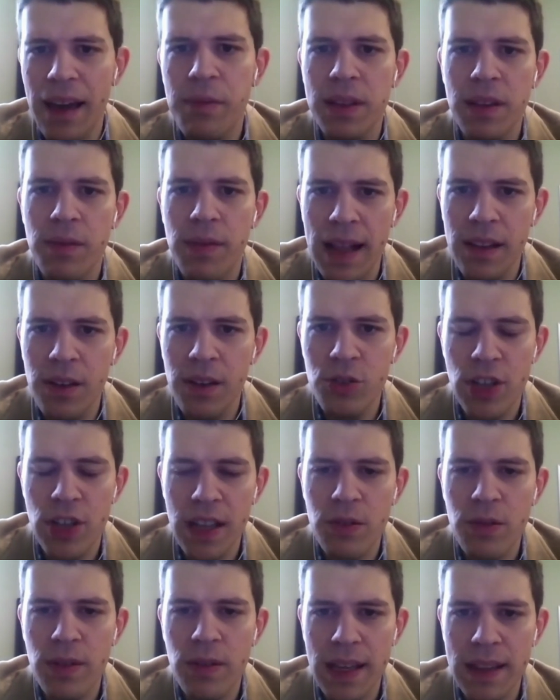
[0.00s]
equity
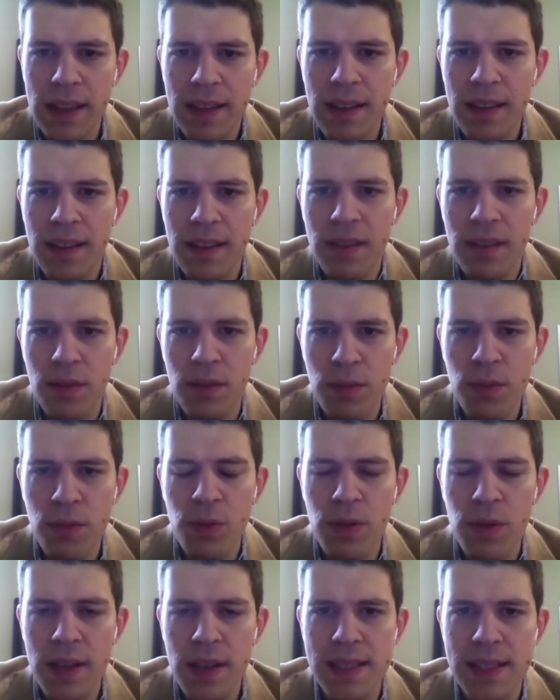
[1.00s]
value generated
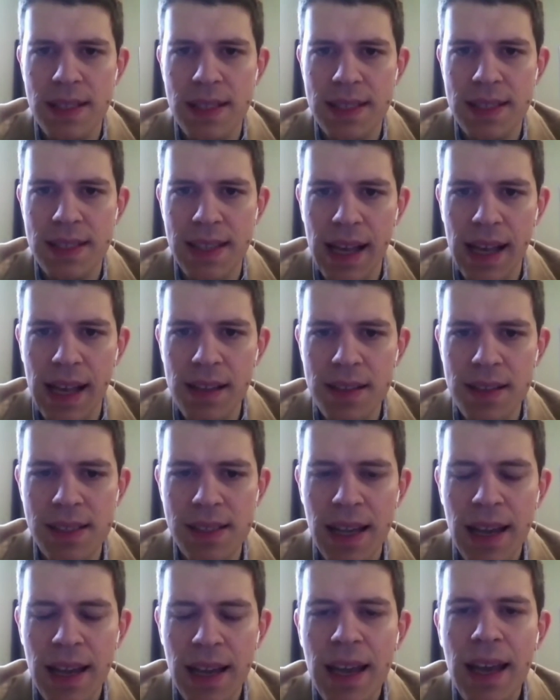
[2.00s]
through these
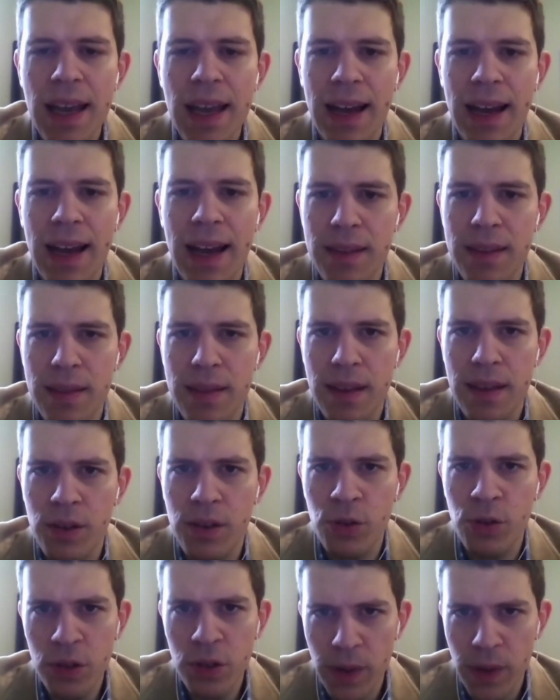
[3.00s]
sales and the
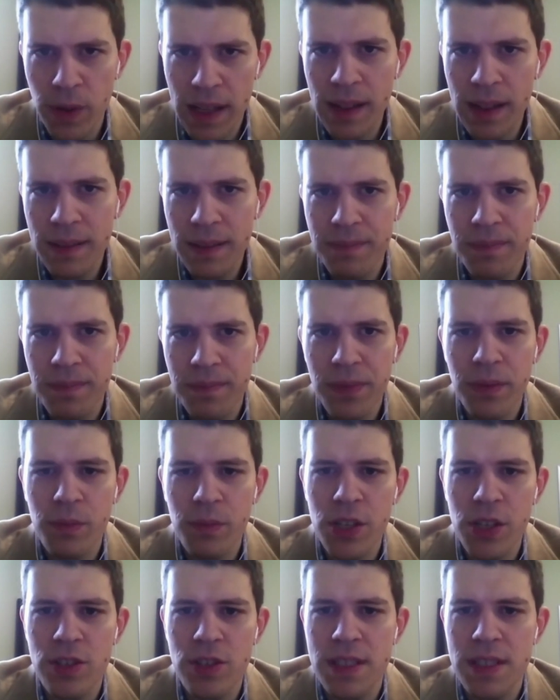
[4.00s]
goodwill,
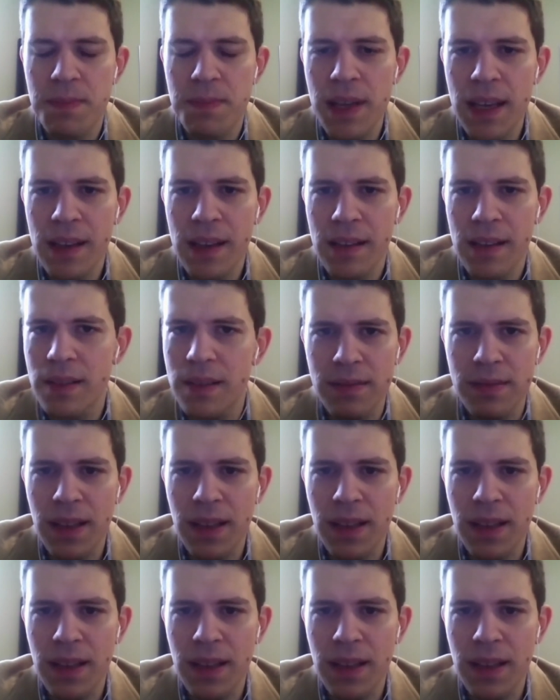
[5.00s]
which is being